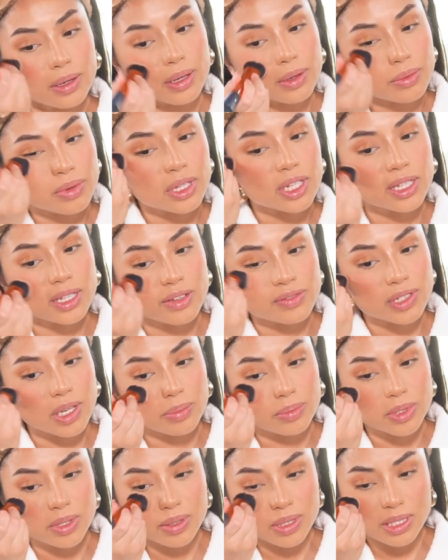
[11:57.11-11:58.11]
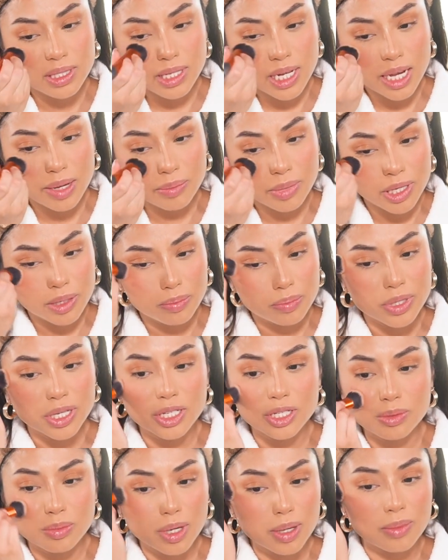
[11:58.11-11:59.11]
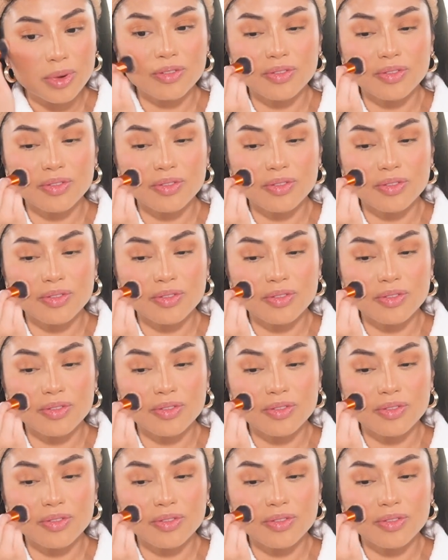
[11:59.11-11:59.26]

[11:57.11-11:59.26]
It really lives up to its name, like Beach Bum.